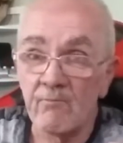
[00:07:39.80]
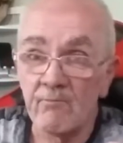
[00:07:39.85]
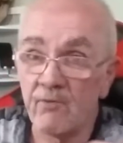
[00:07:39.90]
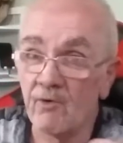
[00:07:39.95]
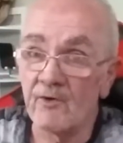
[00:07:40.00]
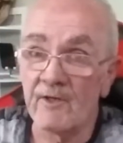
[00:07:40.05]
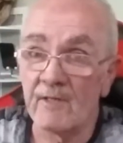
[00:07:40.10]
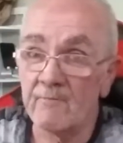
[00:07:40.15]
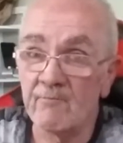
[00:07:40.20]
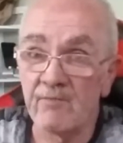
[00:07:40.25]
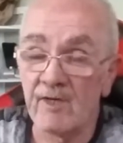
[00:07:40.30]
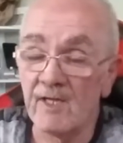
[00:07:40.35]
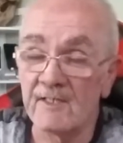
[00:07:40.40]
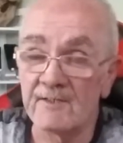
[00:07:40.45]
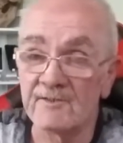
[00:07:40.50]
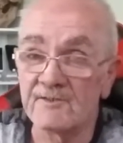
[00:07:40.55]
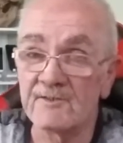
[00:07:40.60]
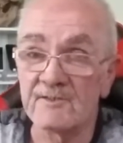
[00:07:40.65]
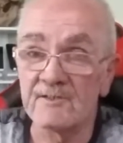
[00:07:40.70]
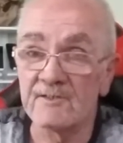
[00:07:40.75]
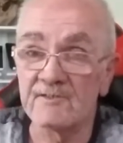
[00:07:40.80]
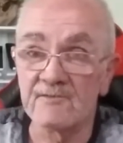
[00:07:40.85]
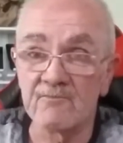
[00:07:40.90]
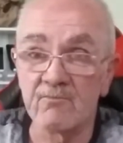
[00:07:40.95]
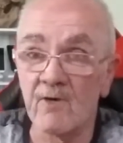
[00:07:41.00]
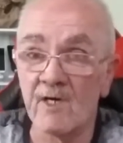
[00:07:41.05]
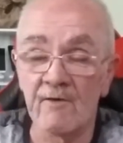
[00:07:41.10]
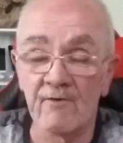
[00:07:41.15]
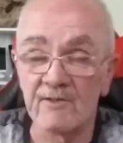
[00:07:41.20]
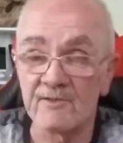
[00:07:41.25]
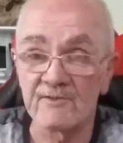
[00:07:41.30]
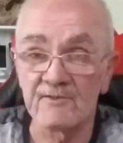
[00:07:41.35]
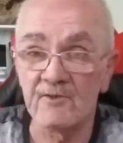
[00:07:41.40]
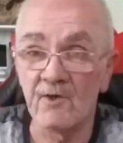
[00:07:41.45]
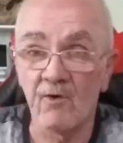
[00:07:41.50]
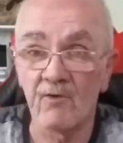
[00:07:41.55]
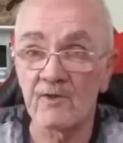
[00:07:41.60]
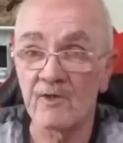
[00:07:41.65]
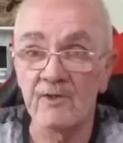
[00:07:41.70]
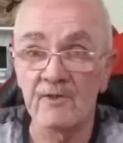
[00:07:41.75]
put it places where it's
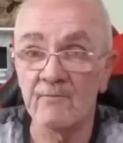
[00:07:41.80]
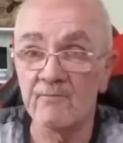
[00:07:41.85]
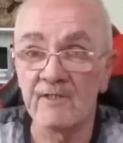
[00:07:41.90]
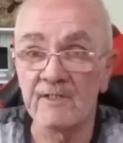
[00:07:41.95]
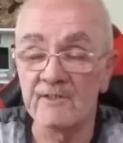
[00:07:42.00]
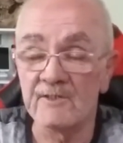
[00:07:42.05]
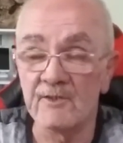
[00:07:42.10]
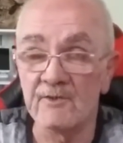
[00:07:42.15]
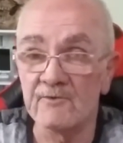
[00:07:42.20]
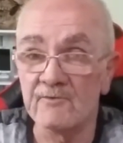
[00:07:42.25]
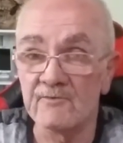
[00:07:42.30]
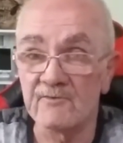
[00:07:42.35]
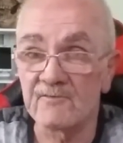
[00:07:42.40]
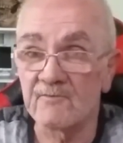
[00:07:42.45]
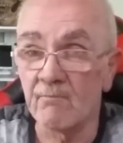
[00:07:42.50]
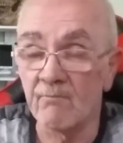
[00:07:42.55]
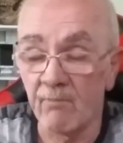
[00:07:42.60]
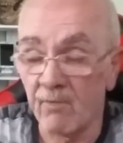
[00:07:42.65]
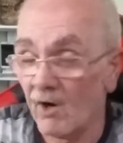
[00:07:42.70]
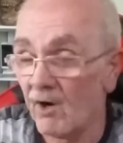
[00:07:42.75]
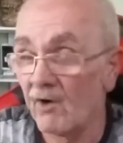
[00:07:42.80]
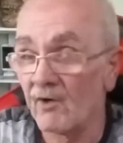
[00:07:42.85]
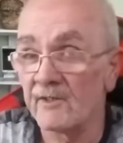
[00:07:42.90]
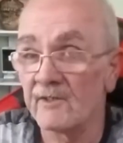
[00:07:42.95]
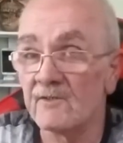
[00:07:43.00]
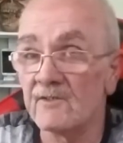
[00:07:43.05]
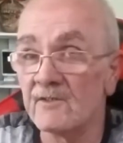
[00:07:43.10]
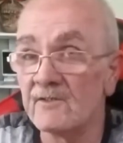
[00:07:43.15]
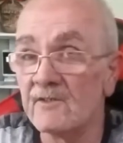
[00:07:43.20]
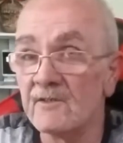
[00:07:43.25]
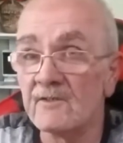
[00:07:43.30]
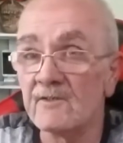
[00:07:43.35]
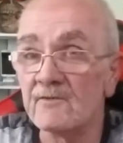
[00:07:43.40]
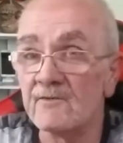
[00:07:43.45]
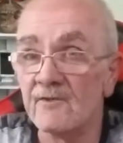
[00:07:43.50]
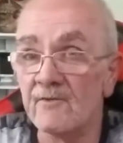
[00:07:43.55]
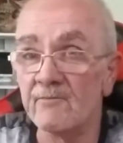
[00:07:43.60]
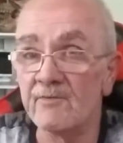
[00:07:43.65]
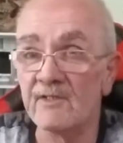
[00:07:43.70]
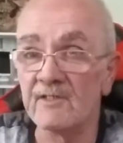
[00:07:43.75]
not going to be used by
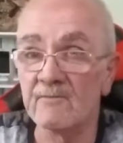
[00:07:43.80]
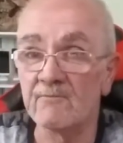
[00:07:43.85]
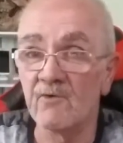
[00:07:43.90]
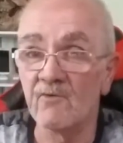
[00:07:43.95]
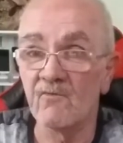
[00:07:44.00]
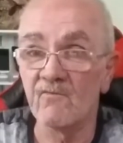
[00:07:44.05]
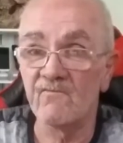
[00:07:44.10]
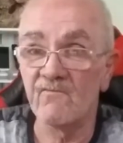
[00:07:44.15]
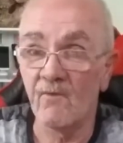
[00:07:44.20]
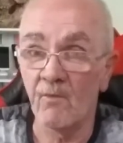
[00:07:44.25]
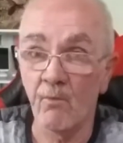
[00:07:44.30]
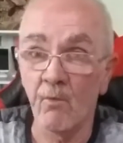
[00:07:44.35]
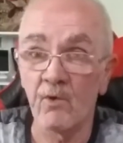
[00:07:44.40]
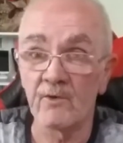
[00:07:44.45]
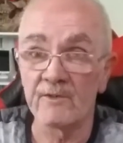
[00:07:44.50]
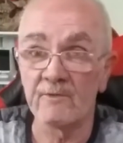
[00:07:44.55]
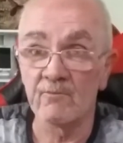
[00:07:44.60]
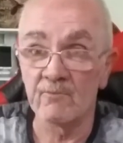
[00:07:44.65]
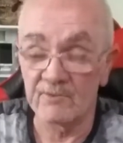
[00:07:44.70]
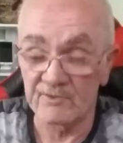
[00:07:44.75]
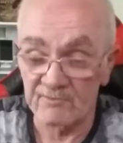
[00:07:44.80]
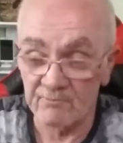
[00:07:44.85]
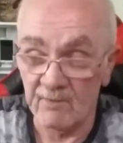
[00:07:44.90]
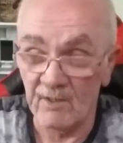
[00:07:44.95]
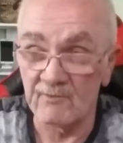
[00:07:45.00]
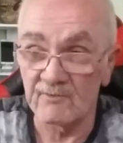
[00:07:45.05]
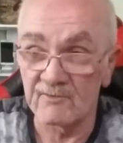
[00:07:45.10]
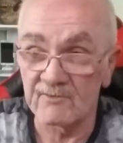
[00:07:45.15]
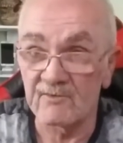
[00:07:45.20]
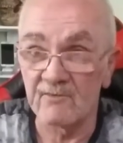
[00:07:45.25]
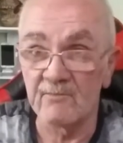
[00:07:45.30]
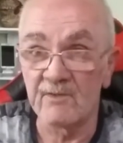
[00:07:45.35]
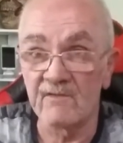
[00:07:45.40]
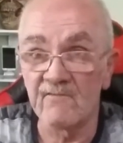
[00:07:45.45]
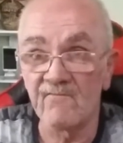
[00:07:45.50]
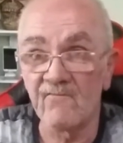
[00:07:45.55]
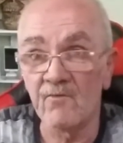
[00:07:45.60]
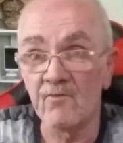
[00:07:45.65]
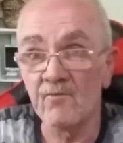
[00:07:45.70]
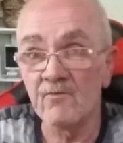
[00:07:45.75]
the people for what it was supposed to be
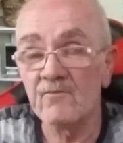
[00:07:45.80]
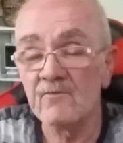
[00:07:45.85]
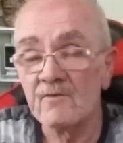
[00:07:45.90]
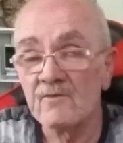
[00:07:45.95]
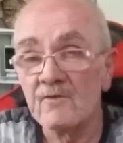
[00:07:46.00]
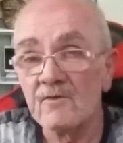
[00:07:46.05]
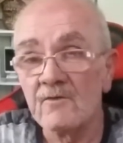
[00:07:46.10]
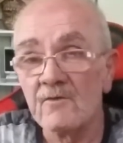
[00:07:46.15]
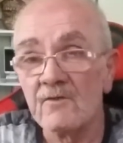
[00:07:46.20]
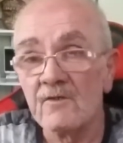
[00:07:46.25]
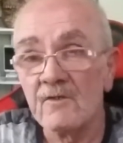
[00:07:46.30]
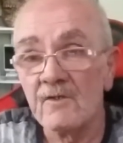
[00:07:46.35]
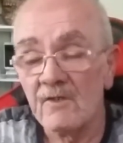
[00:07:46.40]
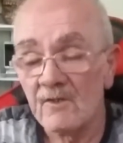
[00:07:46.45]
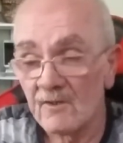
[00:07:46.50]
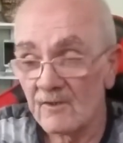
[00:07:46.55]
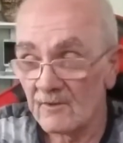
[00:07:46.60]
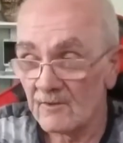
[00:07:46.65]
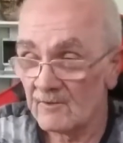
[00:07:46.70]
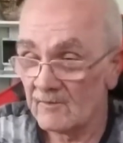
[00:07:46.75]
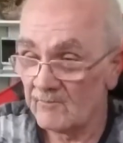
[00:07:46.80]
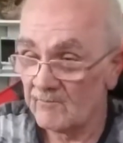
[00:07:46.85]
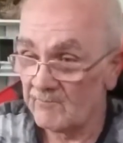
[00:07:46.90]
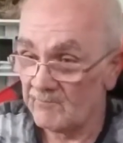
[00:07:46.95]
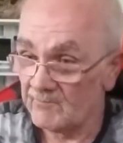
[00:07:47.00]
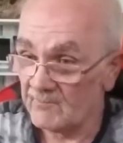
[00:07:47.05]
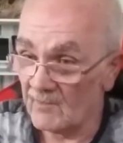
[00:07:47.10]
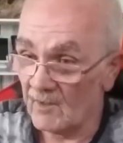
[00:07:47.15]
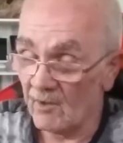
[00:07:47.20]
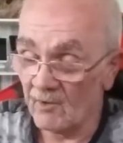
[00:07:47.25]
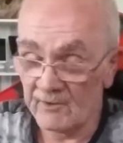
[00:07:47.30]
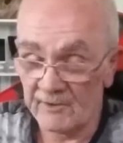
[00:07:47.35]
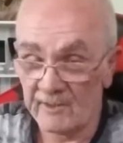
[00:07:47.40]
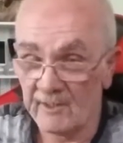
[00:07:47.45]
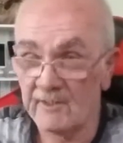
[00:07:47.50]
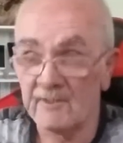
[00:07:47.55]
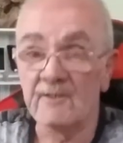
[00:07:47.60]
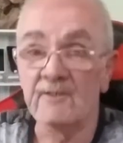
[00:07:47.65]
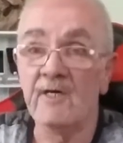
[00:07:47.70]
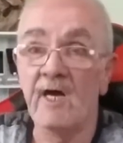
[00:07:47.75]
for,
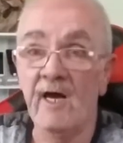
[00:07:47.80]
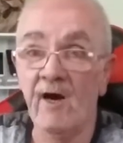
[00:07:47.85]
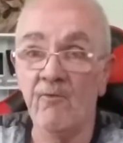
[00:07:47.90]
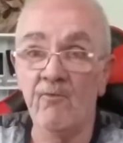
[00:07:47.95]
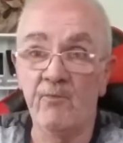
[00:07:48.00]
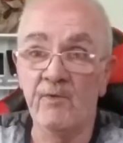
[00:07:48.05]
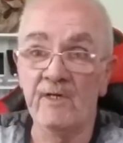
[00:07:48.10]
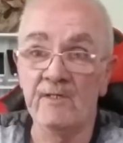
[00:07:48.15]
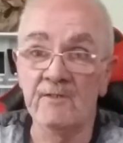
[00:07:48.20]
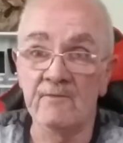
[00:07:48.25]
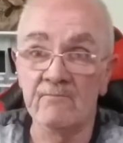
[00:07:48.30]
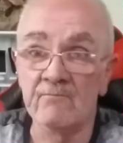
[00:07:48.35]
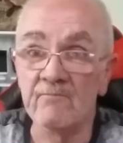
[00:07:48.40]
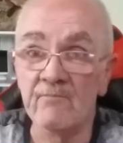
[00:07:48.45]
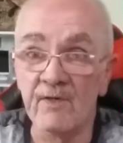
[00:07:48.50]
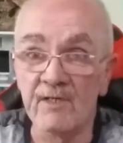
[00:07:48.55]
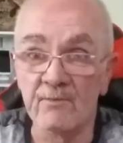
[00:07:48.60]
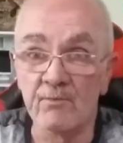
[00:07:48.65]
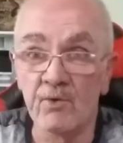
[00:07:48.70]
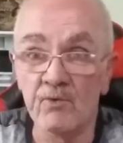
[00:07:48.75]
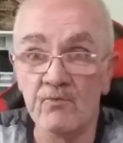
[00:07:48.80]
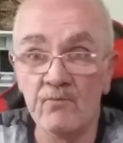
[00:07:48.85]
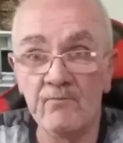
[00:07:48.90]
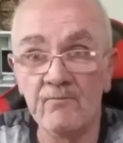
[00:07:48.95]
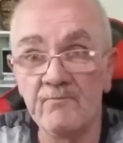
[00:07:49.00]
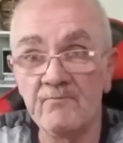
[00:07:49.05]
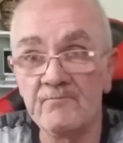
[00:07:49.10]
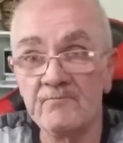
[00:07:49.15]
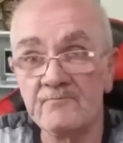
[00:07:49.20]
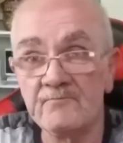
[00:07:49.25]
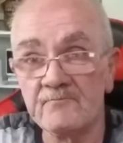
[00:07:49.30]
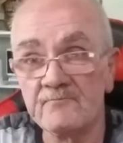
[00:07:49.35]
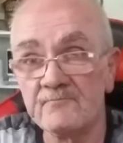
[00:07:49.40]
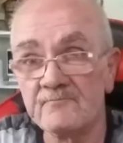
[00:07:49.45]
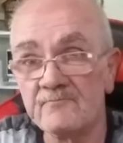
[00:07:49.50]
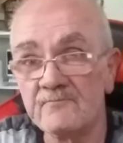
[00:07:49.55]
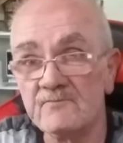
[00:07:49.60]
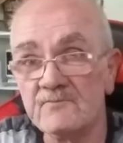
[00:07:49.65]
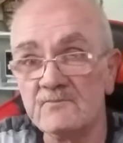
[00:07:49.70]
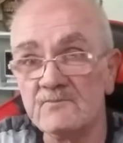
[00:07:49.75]
i.e., helping people.
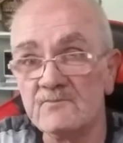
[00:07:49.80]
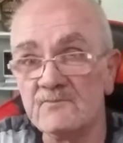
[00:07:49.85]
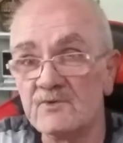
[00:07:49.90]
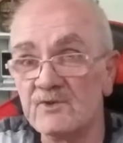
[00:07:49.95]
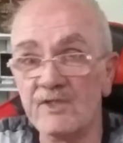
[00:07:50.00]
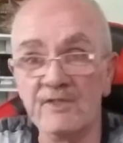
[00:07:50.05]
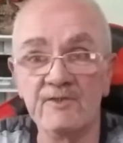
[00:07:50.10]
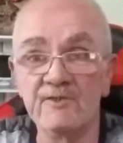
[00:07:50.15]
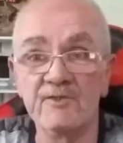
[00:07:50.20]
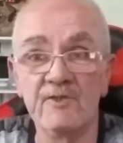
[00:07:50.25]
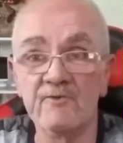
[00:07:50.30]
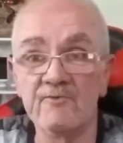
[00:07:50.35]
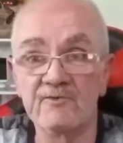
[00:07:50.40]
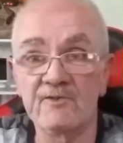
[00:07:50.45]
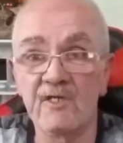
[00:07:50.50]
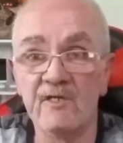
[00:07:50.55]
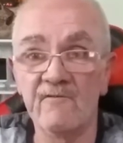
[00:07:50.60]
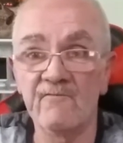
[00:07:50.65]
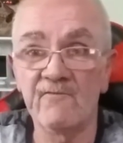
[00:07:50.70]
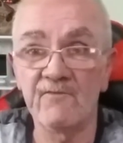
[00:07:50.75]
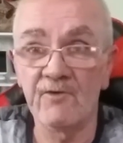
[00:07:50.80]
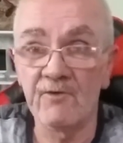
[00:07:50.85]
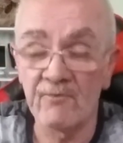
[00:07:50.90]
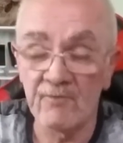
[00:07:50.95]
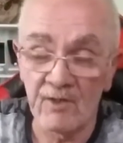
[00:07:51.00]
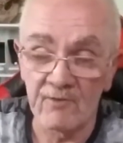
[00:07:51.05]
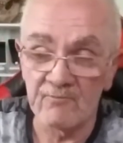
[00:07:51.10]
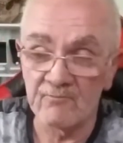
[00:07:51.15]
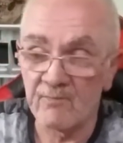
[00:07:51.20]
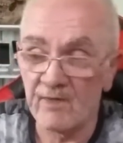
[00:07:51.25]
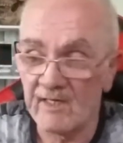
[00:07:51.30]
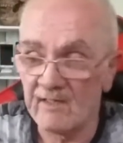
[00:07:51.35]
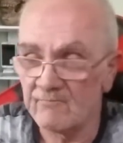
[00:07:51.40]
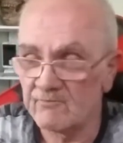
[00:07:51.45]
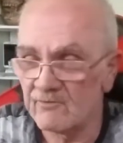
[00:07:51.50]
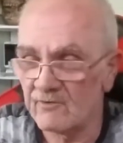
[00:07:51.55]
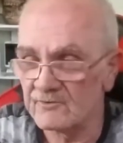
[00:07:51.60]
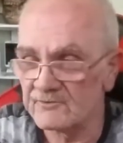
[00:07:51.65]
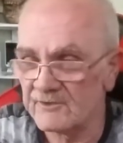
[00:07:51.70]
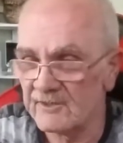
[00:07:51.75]
She's used it for her own pet
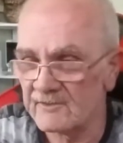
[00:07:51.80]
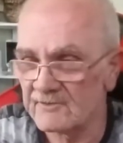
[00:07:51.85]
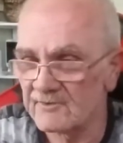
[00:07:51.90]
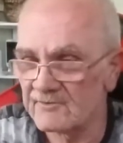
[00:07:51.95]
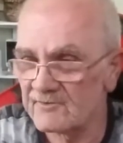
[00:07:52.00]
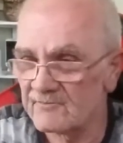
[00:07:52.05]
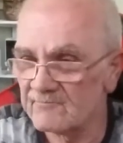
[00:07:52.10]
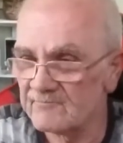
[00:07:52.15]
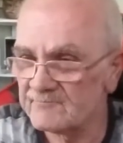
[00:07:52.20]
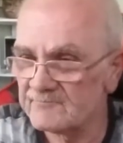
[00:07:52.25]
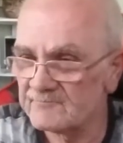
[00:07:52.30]
projects.